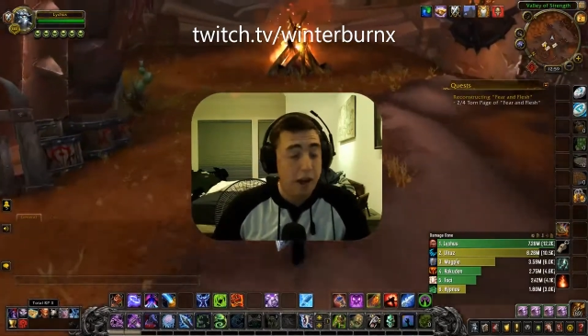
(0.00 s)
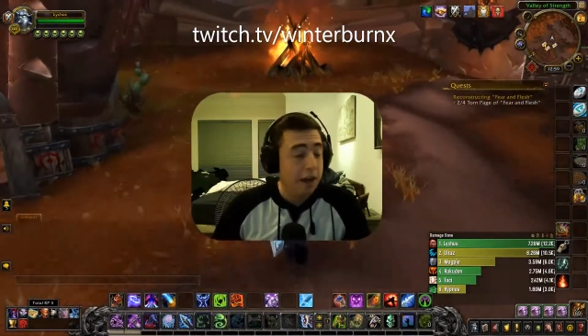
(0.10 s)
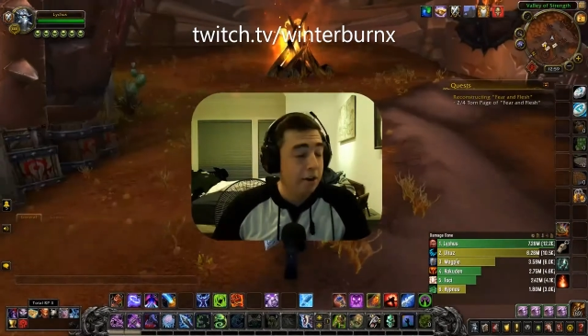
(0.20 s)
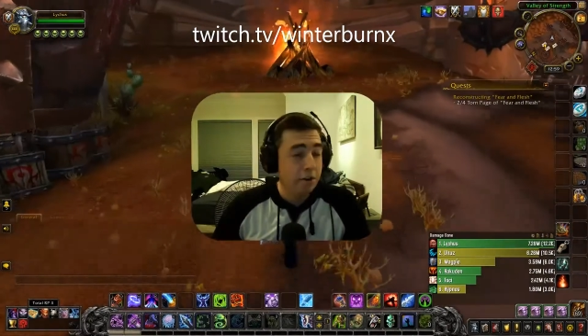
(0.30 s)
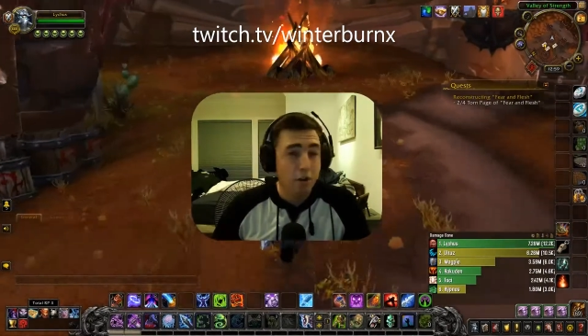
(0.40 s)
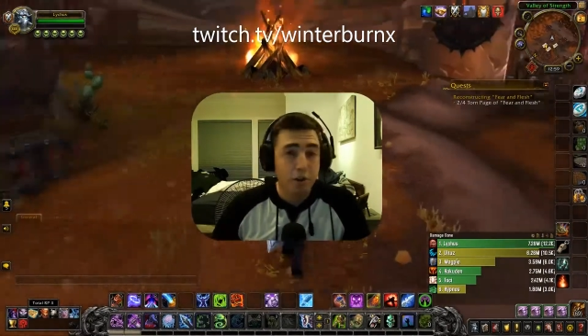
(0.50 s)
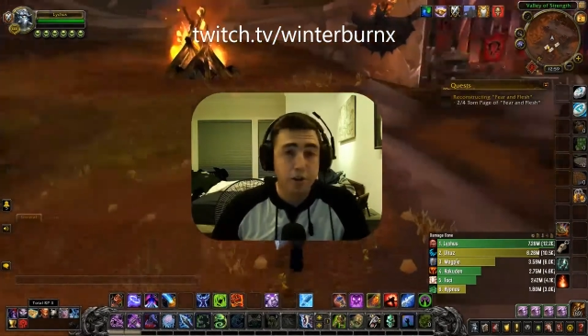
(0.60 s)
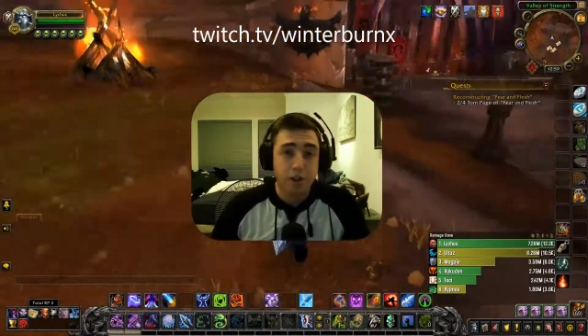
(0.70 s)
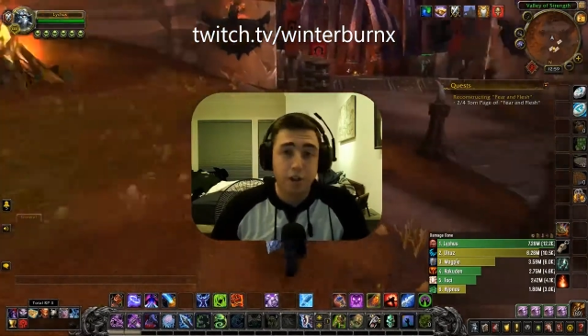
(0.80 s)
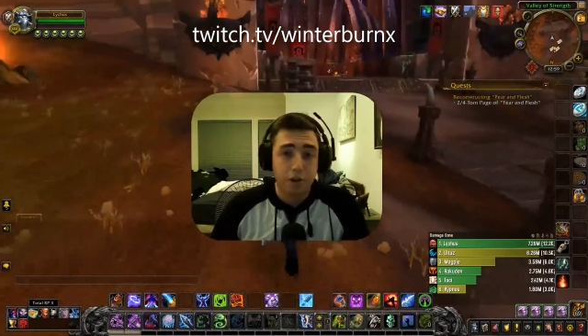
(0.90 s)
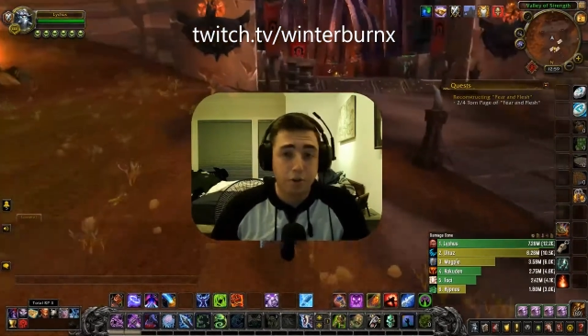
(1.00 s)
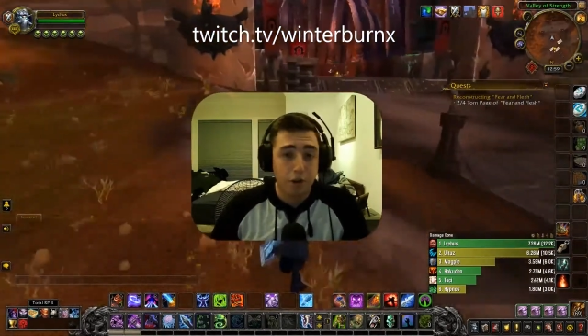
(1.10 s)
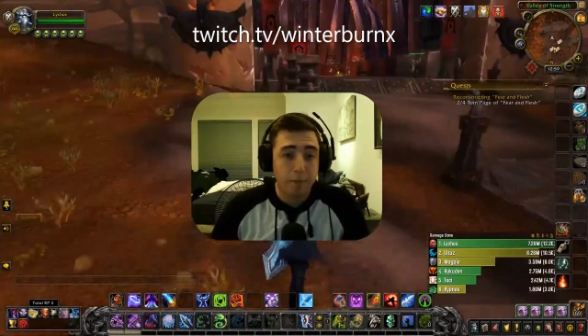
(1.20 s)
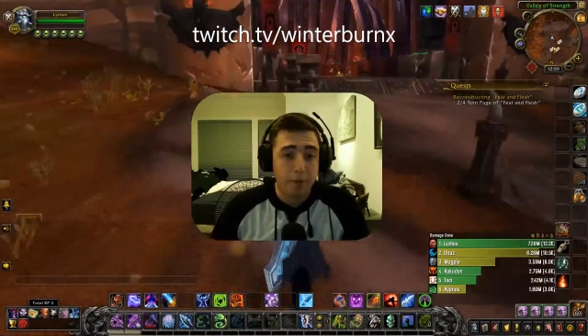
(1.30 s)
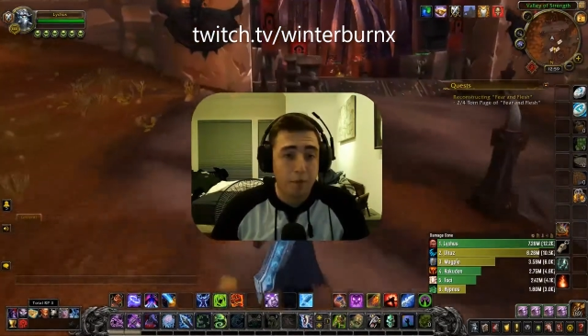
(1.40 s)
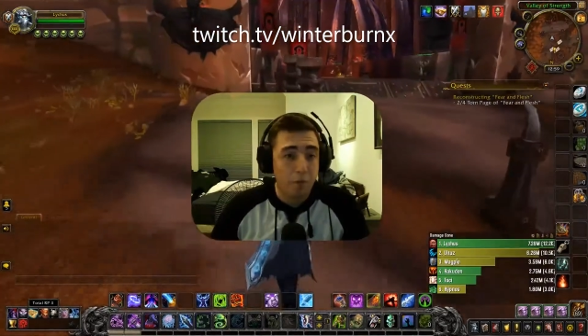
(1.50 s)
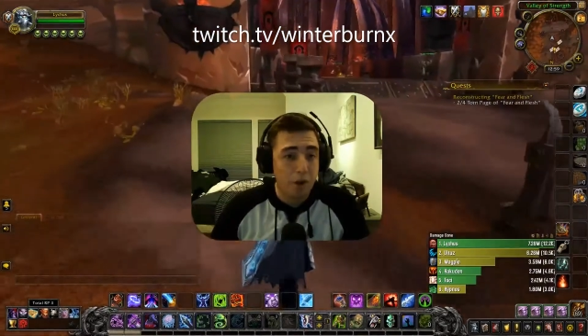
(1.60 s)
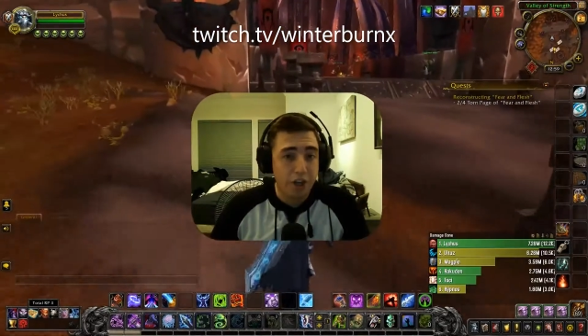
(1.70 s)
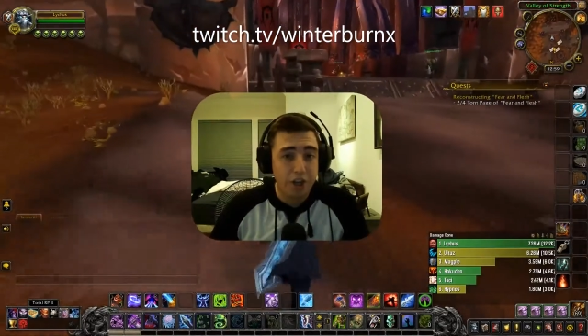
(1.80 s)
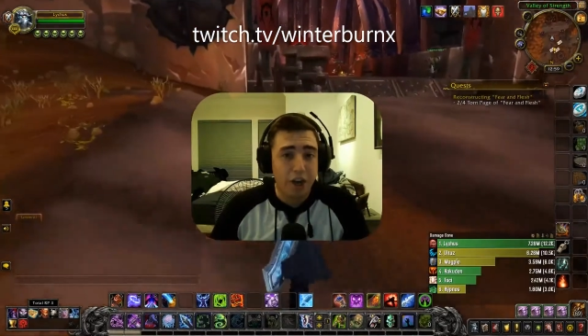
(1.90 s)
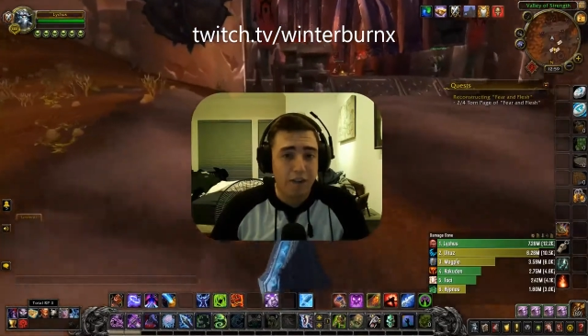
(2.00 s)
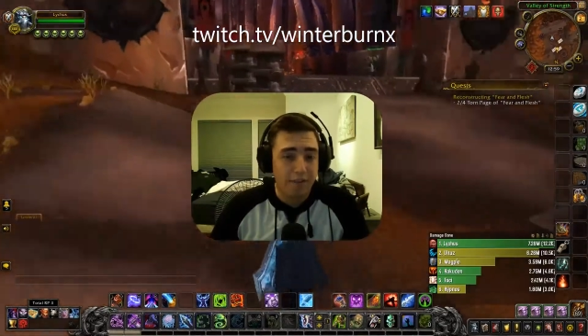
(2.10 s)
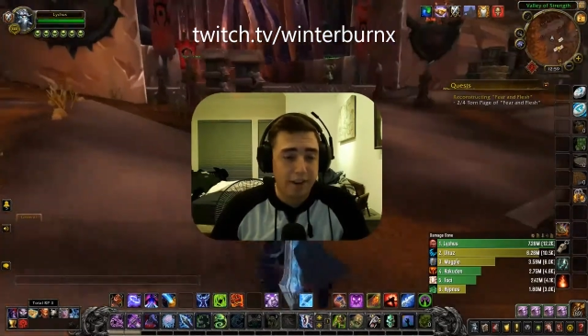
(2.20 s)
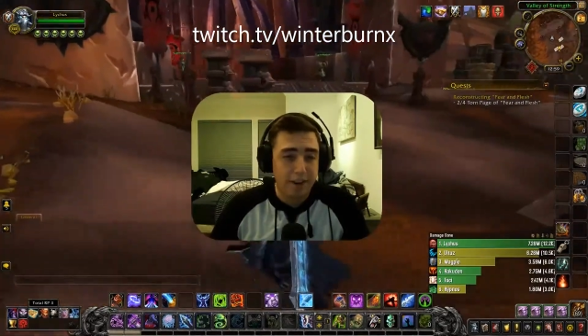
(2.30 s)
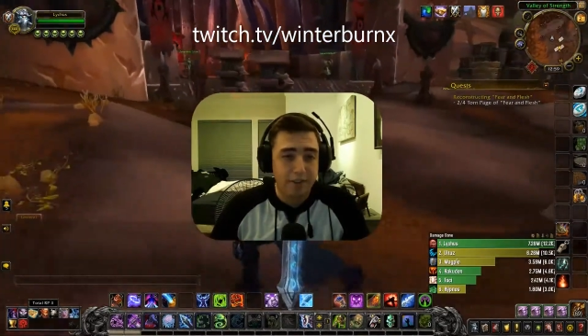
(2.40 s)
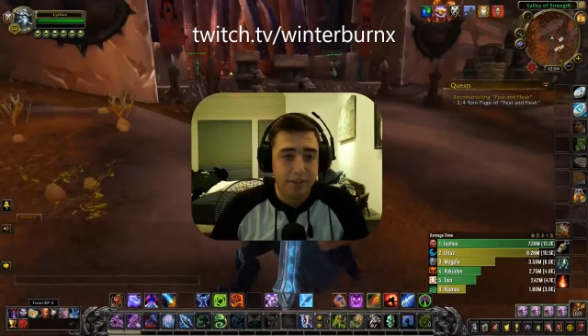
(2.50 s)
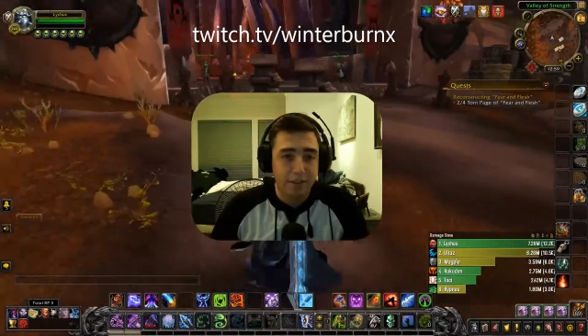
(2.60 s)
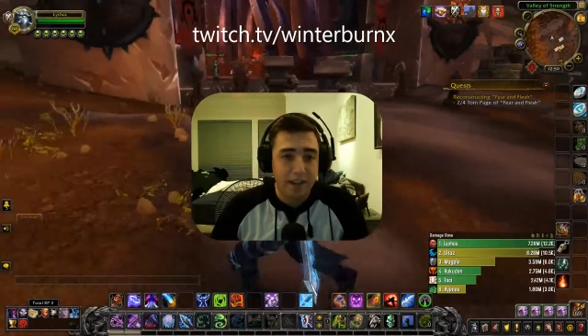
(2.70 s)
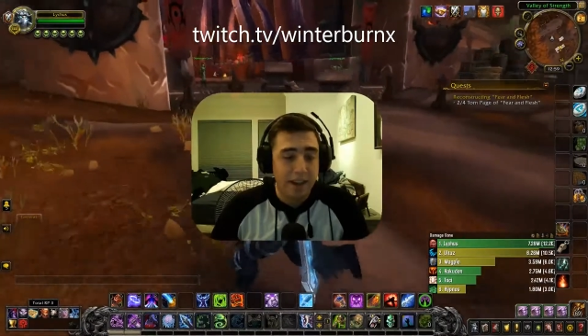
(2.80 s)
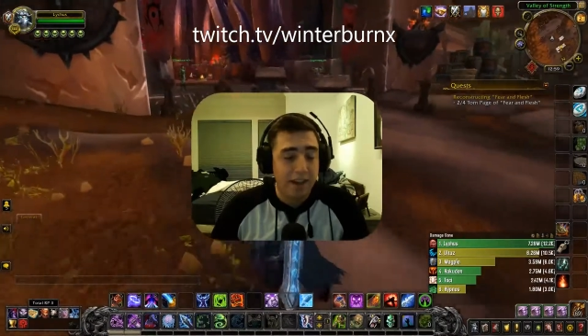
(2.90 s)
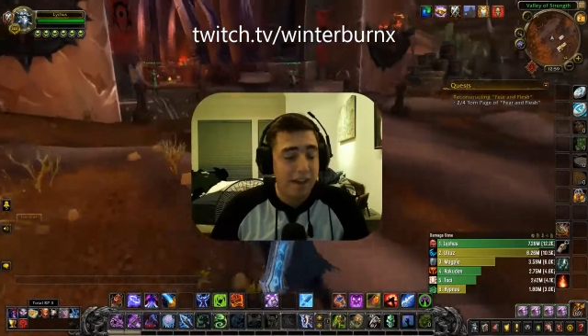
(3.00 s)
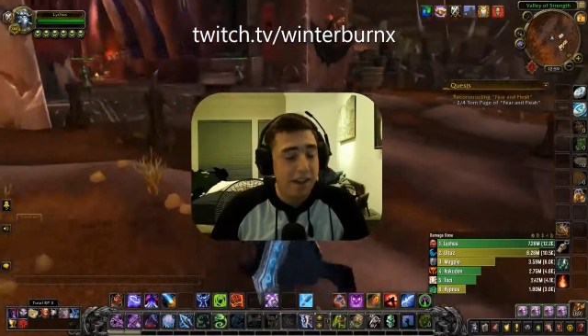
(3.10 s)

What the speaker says: I know you all saw the Corruption one-shotting videos, okay?